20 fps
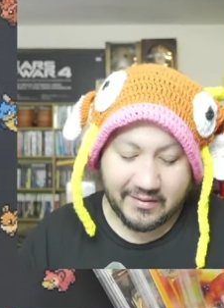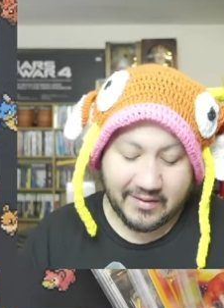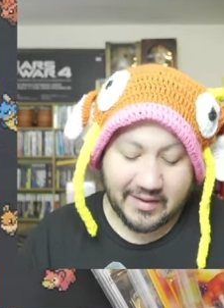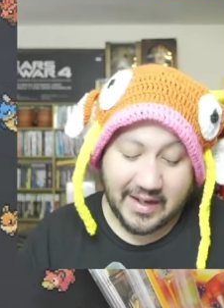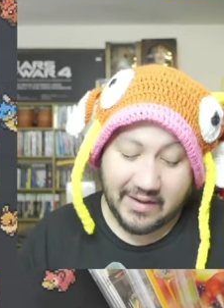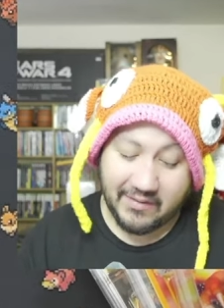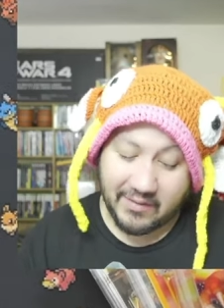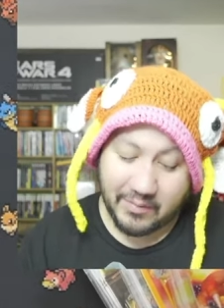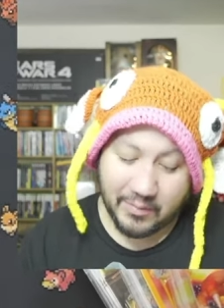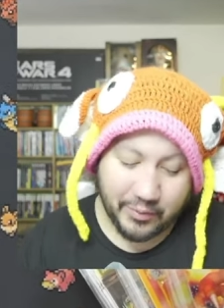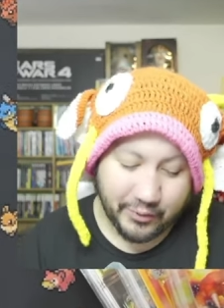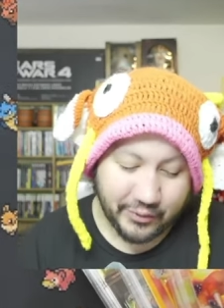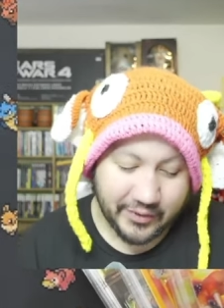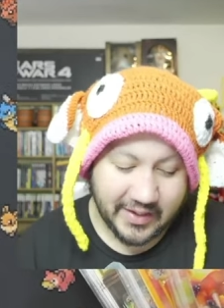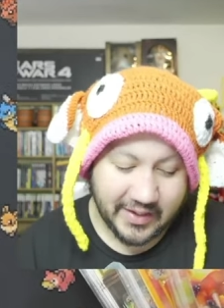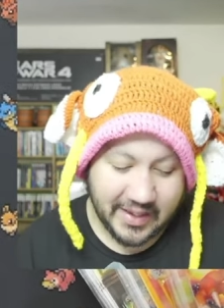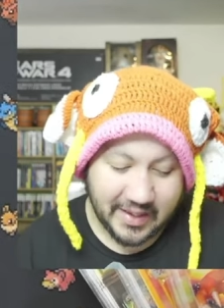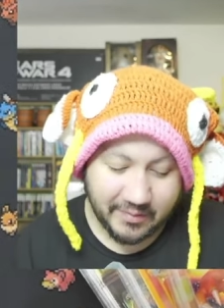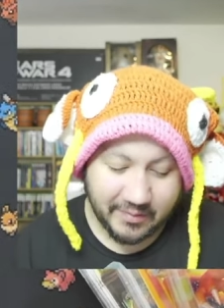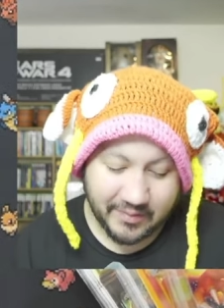Haven't pulled it
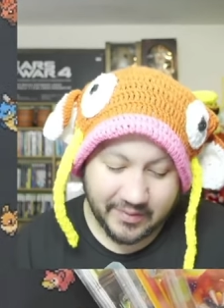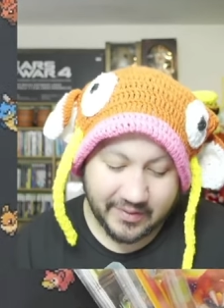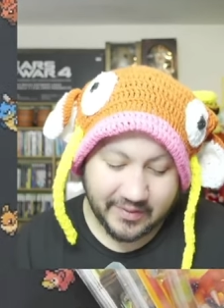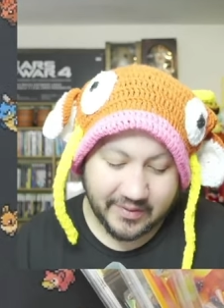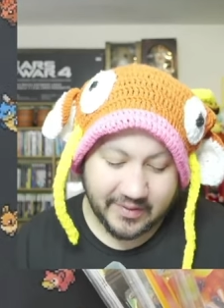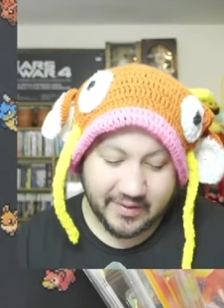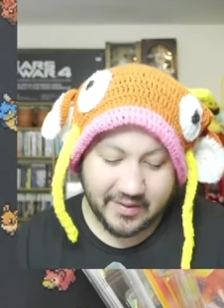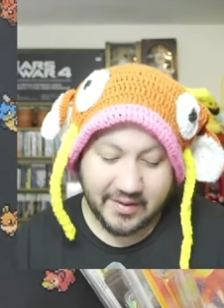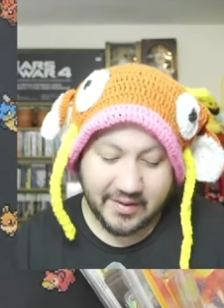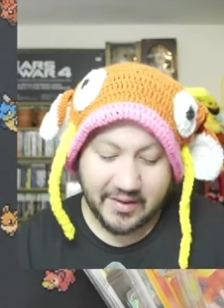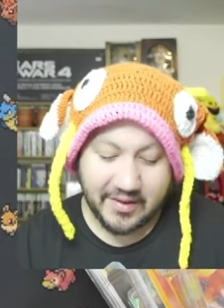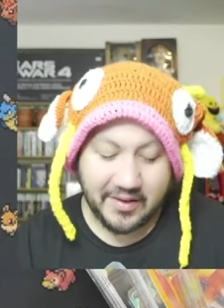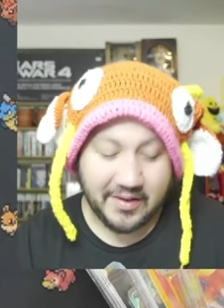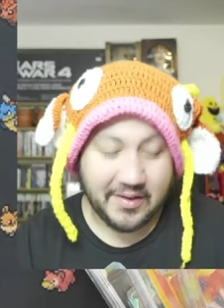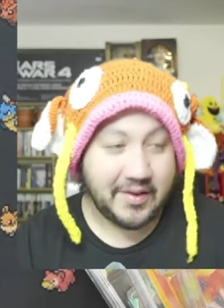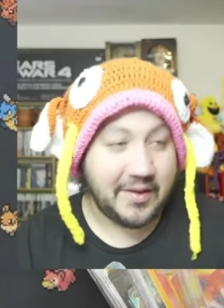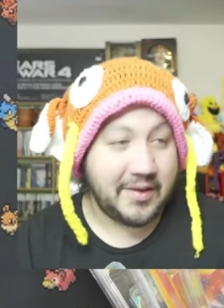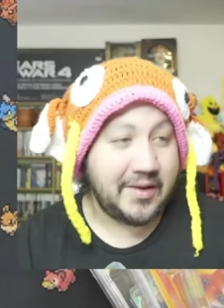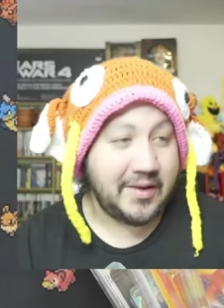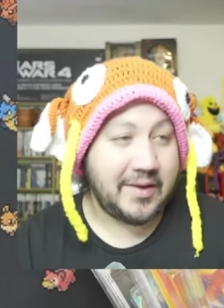yet, but
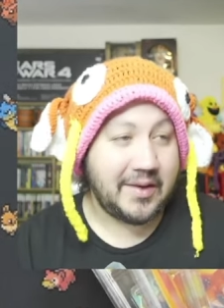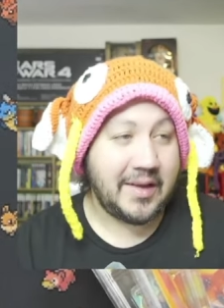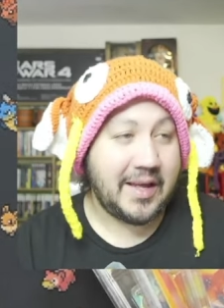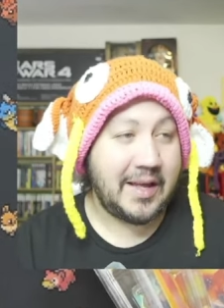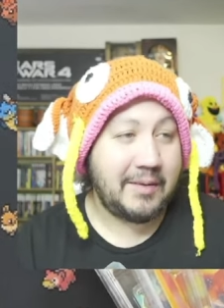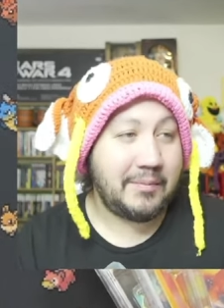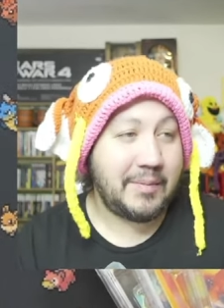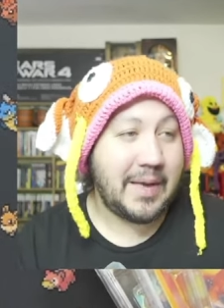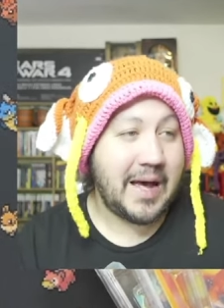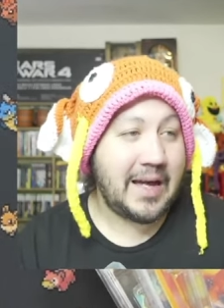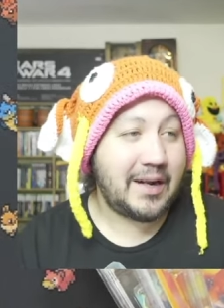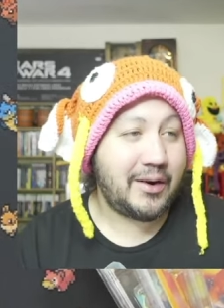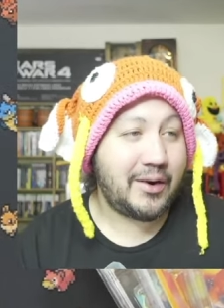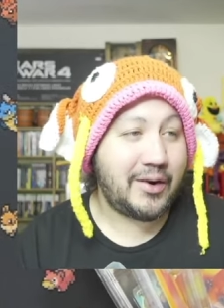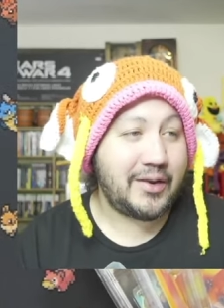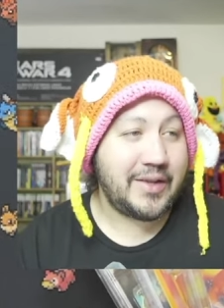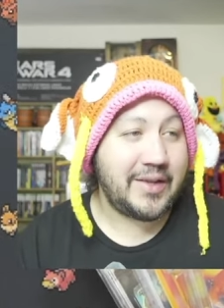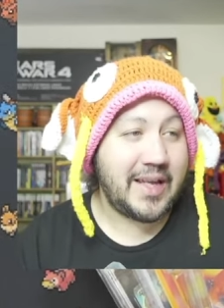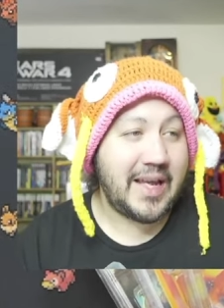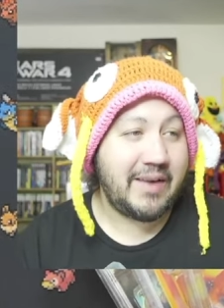I'll buy it
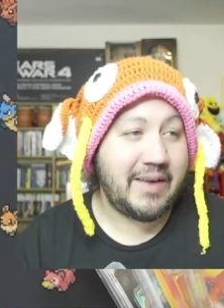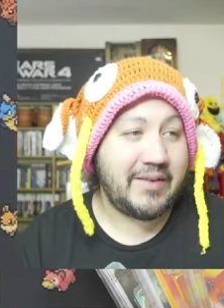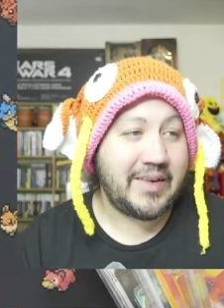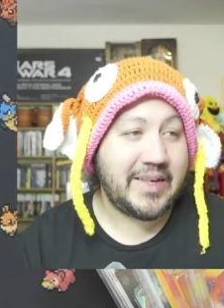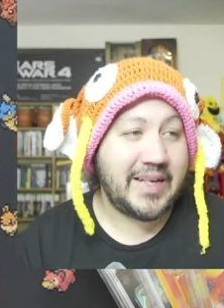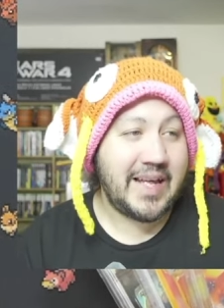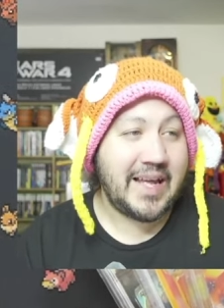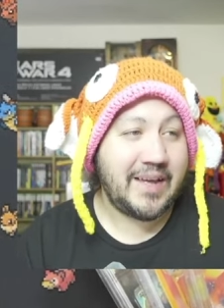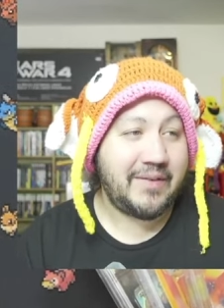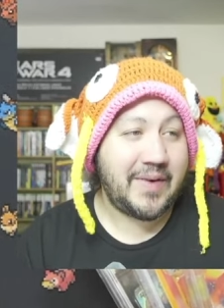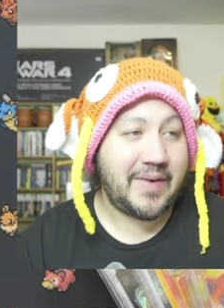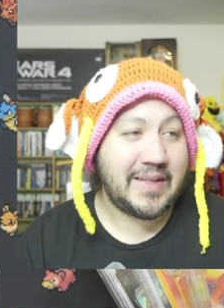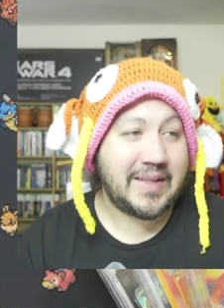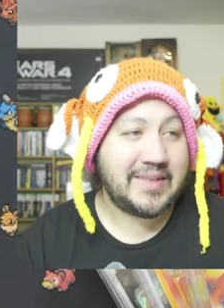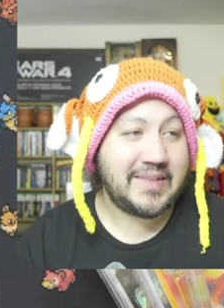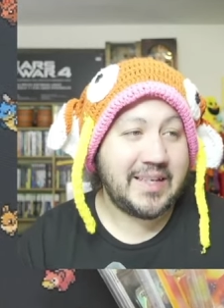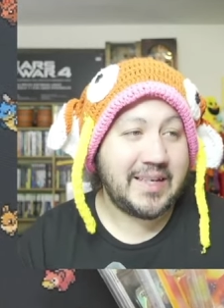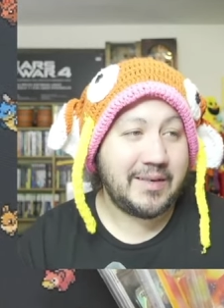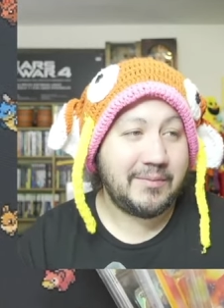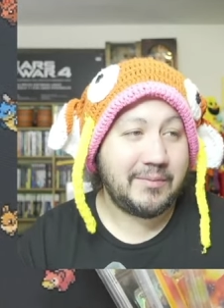all day, every day if I
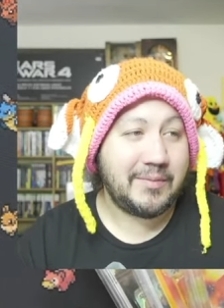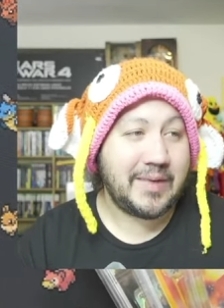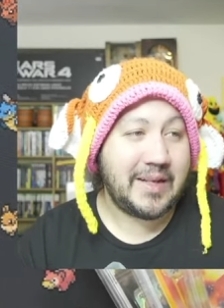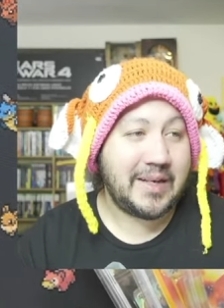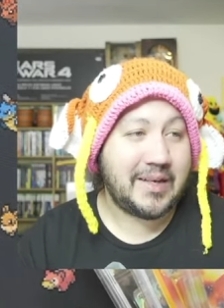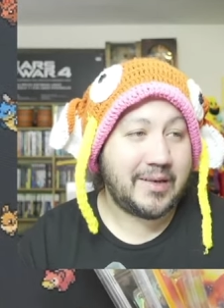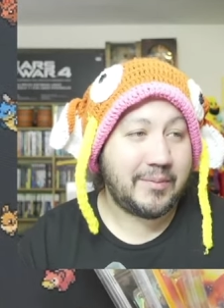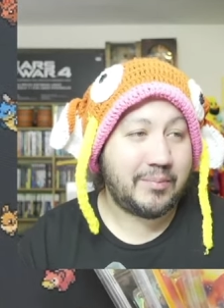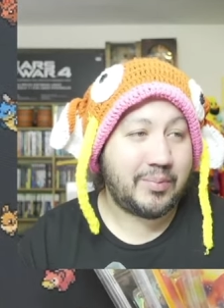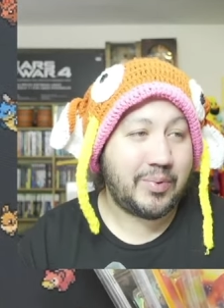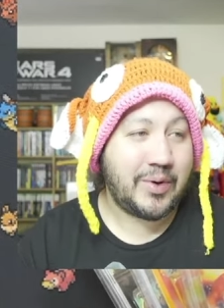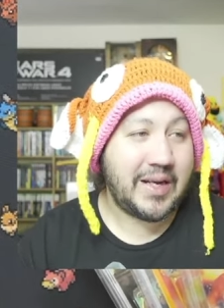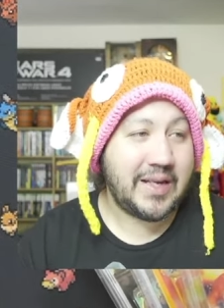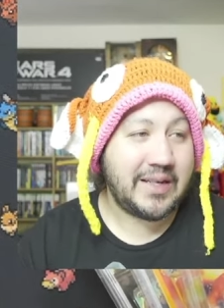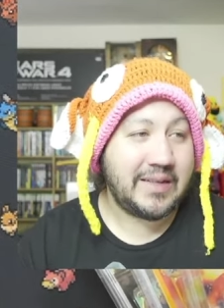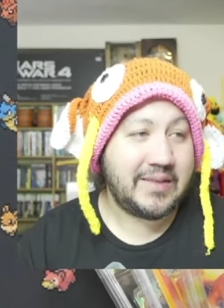see them at a good price.